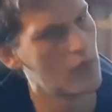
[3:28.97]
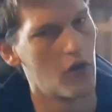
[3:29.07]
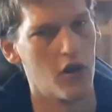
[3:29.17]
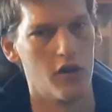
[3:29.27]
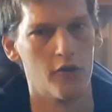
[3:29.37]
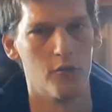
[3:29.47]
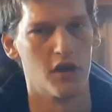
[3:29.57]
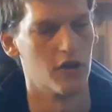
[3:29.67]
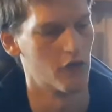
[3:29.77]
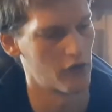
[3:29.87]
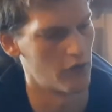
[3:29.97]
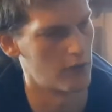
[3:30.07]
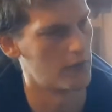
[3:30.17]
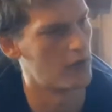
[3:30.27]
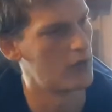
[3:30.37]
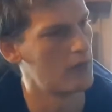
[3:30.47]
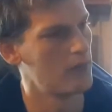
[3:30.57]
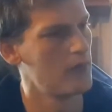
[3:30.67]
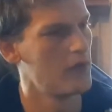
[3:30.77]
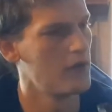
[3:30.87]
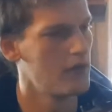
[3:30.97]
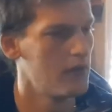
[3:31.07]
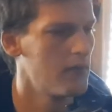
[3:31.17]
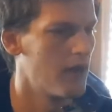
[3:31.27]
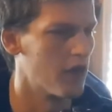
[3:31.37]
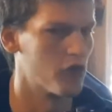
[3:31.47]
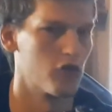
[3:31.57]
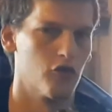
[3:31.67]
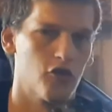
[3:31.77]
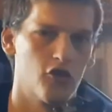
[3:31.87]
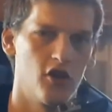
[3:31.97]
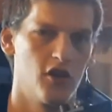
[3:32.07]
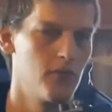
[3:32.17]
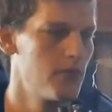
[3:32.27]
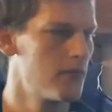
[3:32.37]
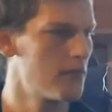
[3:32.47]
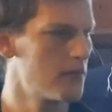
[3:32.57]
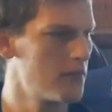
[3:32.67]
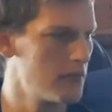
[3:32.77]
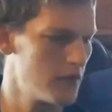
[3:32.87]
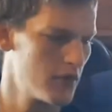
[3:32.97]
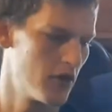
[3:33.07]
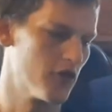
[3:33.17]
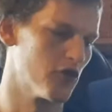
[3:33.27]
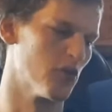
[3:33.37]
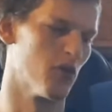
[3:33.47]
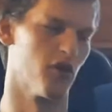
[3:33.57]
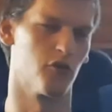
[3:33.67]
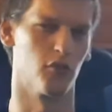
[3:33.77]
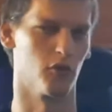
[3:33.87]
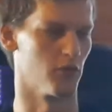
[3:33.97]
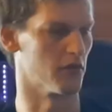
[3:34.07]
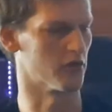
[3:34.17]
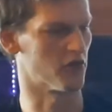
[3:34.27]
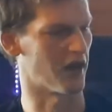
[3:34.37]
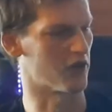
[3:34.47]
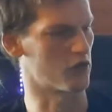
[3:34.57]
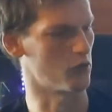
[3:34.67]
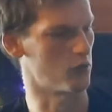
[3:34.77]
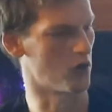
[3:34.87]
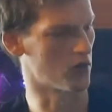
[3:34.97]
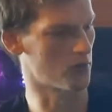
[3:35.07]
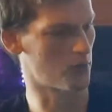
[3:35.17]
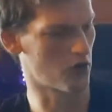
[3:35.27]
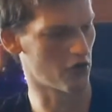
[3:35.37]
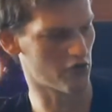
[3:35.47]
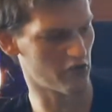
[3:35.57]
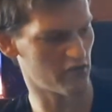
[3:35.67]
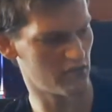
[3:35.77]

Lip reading: I have made so far. As you can see, I do like to be a bit of a tactical person.